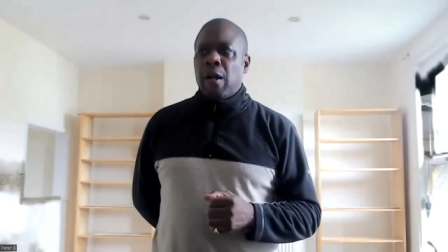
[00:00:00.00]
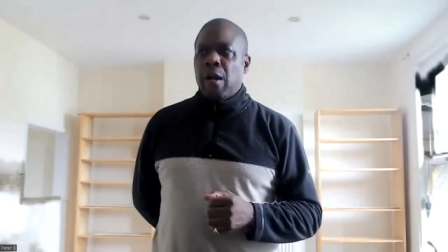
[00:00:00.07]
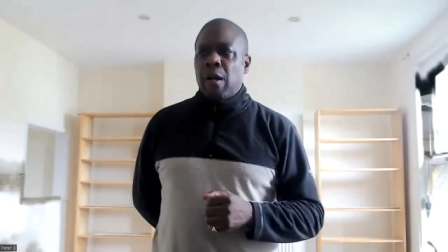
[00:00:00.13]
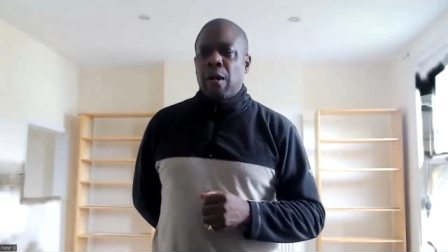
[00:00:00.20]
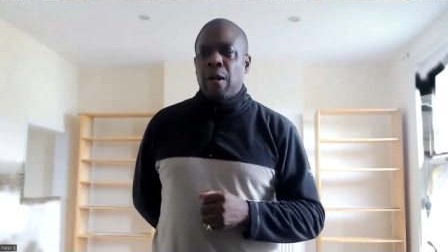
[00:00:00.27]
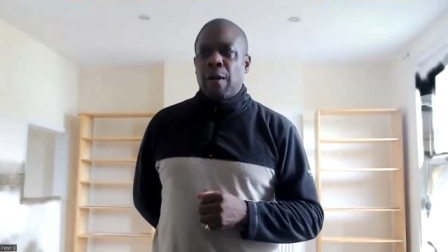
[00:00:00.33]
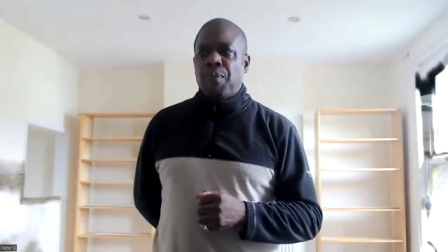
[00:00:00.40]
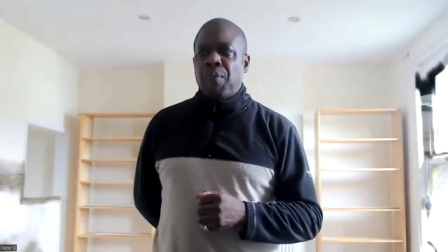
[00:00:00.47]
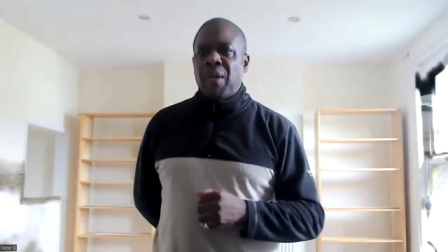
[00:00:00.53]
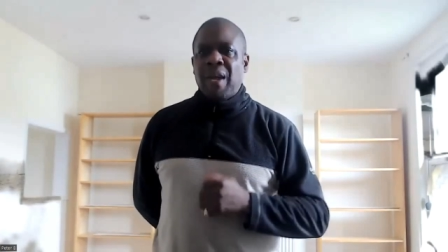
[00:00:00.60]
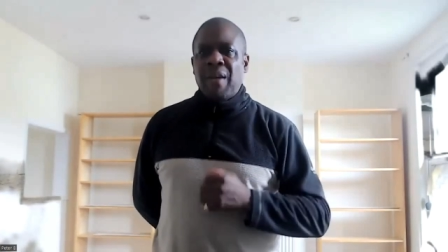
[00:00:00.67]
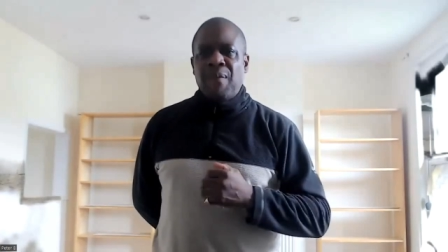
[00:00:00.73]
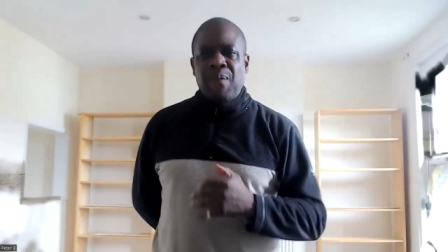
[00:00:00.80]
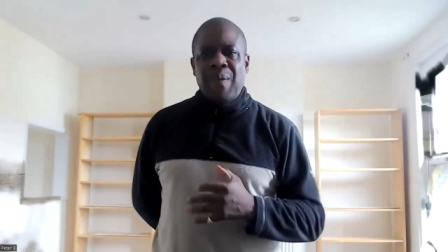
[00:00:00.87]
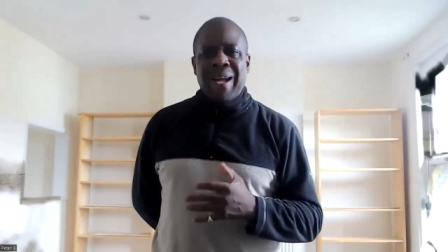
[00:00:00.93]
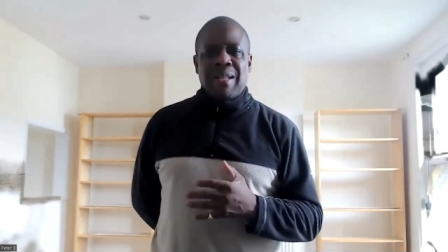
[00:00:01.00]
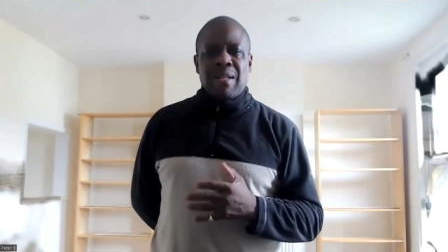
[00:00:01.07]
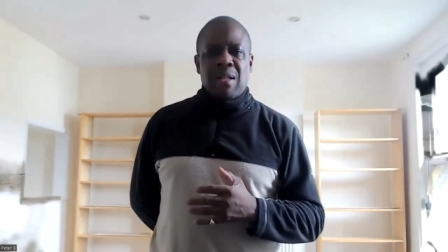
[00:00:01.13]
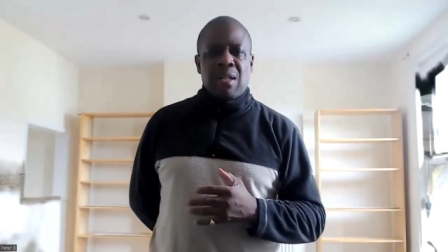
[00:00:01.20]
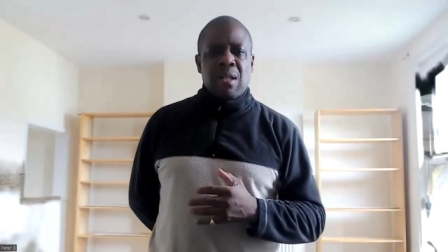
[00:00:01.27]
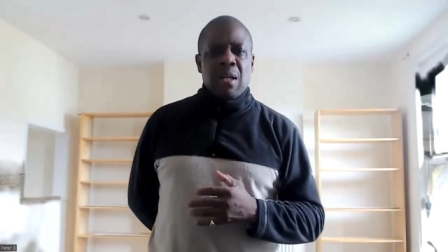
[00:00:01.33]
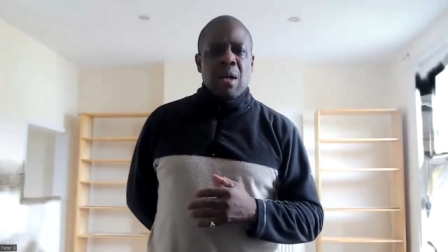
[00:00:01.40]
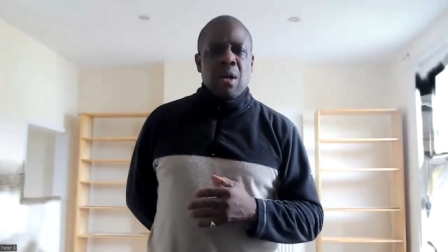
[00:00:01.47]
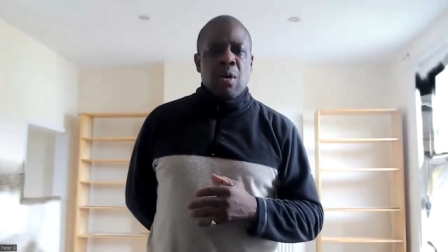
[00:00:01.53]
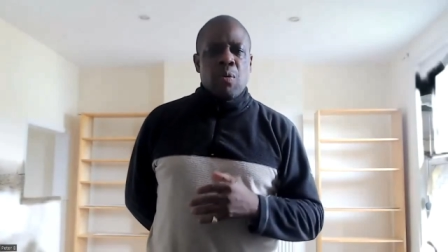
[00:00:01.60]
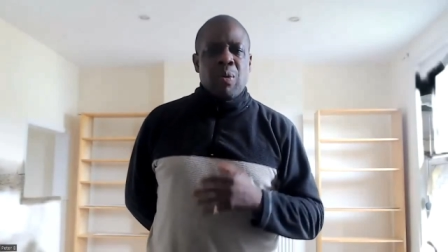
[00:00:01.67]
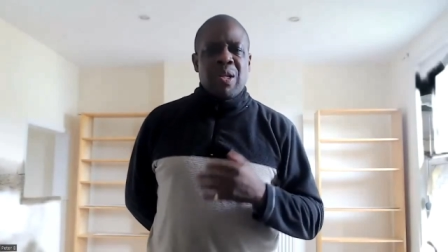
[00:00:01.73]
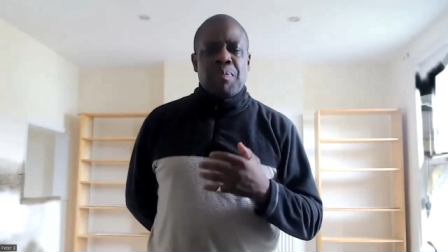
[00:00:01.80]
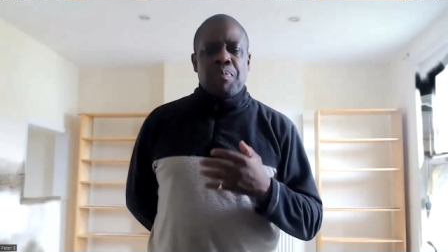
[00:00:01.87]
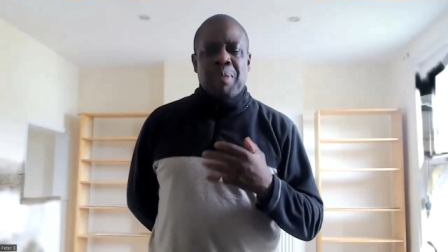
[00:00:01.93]
uh, events
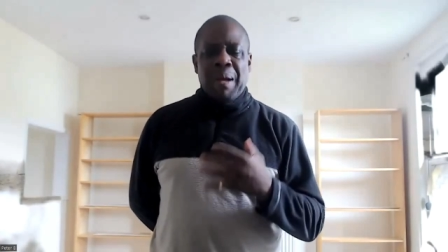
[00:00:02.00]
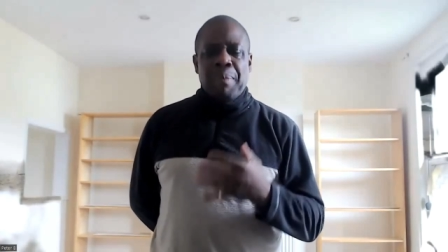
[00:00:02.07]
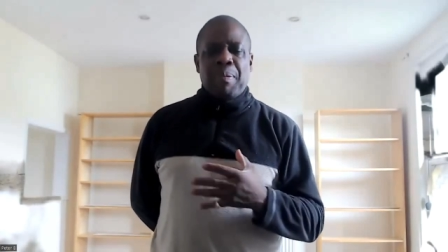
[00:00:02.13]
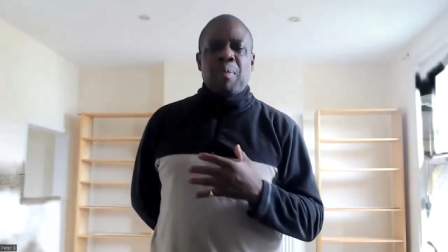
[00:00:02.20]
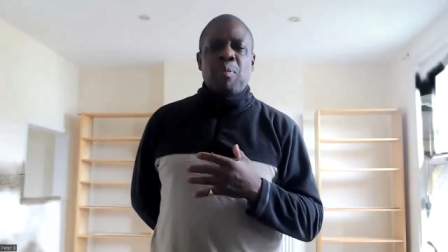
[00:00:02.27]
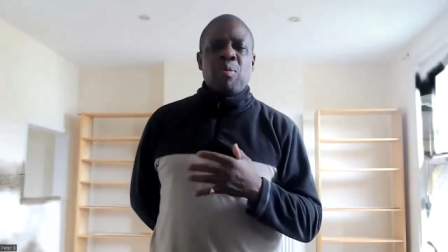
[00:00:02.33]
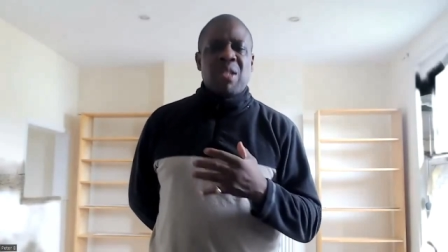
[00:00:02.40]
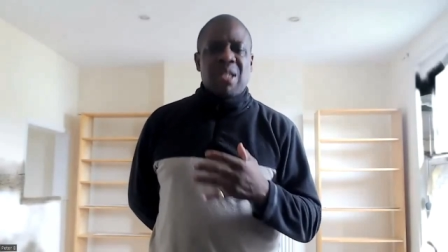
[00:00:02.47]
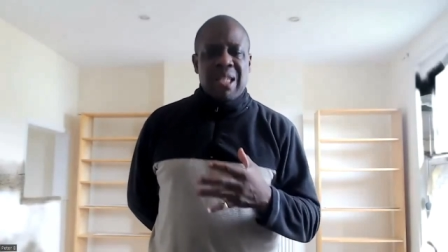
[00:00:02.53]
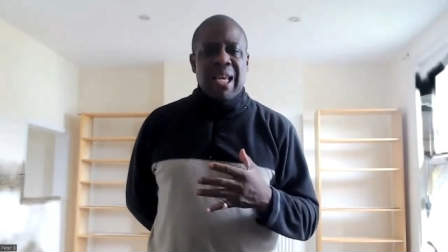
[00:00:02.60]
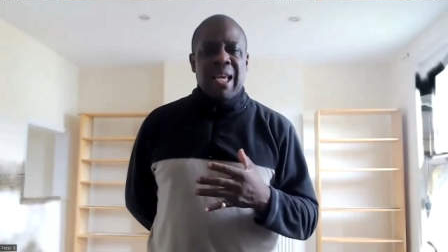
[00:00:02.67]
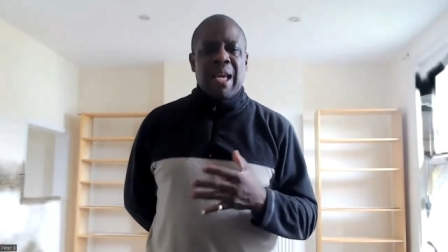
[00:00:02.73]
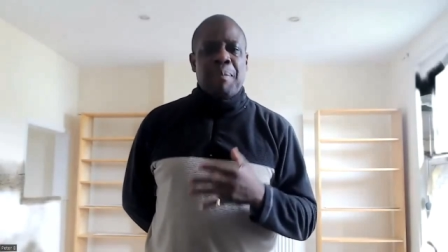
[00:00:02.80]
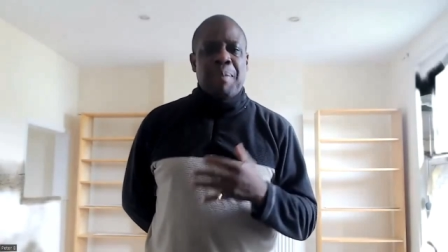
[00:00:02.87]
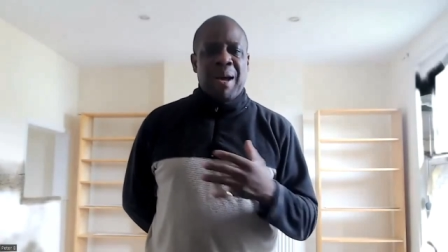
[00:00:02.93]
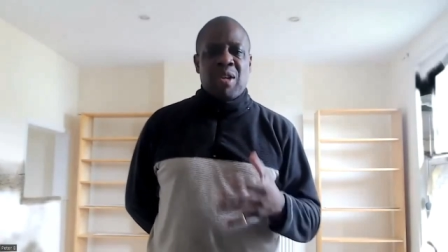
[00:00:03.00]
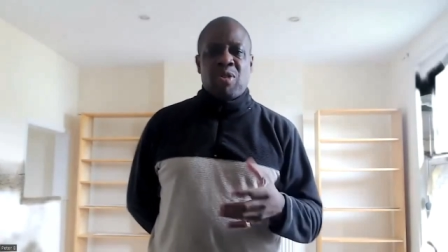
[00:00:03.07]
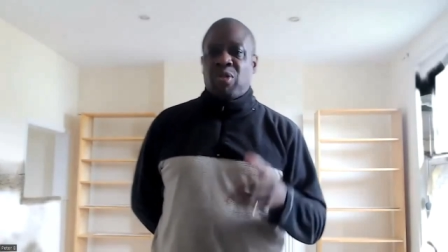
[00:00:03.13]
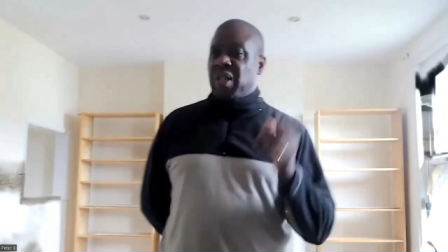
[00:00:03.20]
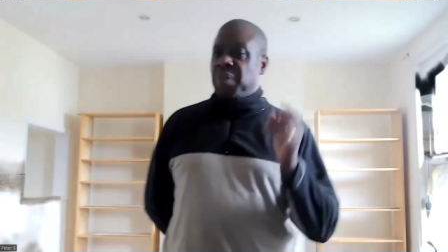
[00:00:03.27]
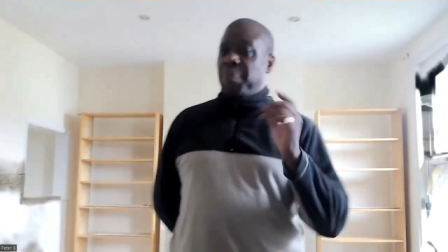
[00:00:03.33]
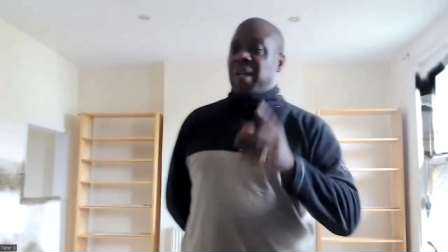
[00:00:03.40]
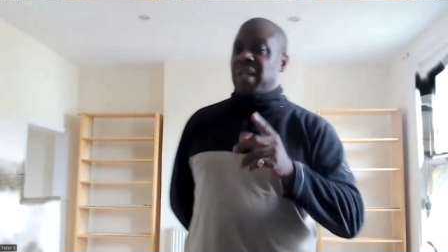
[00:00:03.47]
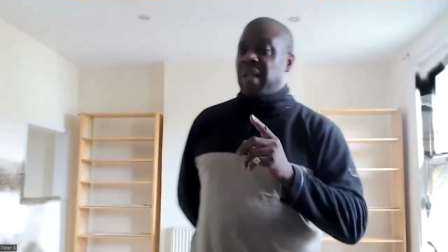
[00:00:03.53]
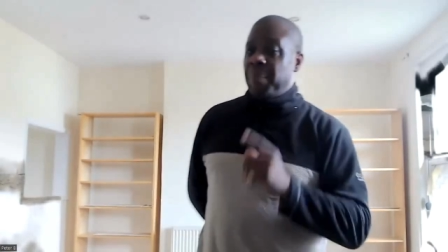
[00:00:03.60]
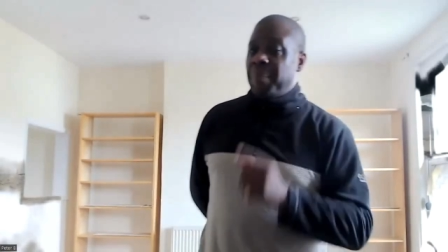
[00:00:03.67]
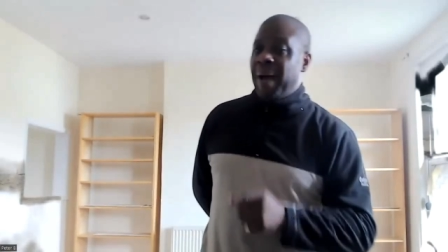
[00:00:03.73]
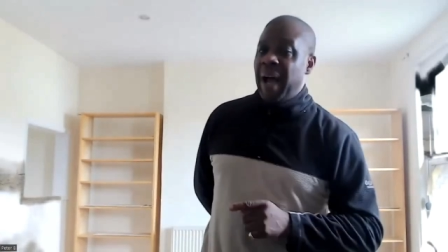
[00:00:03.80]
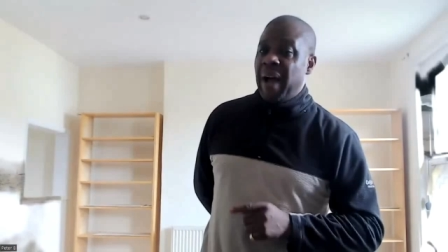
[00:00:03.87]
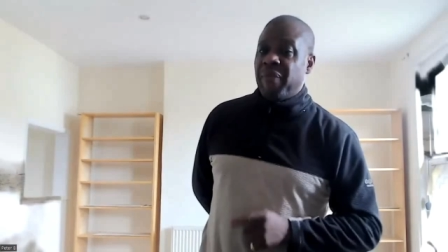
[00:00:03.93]
which black people see about history, especially
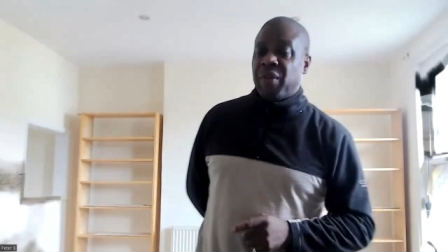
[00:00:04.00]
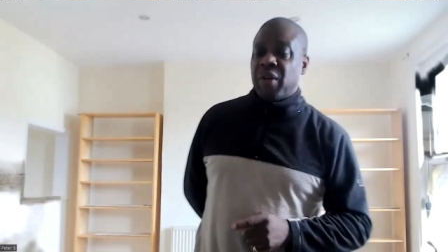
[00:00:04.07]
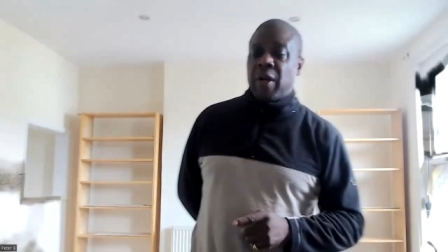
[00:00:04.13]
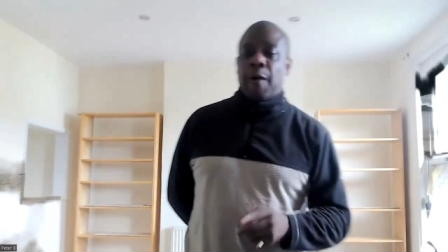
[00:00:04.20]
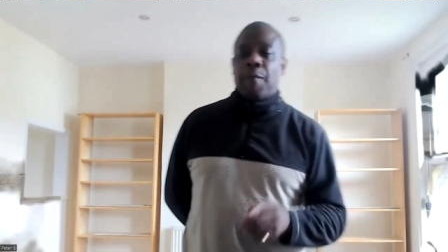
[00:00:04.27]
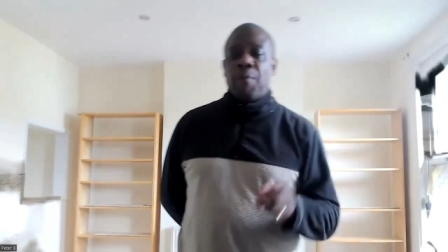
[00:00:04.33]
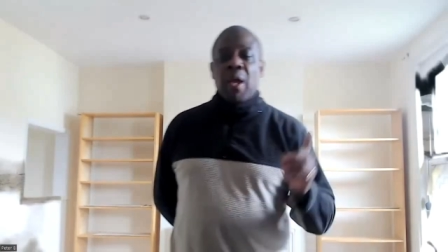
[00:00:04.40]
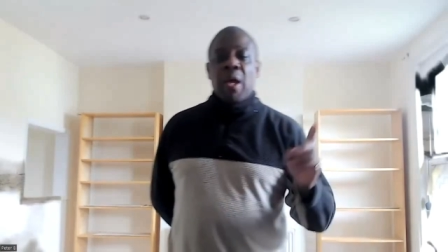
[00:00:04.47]
about Africa.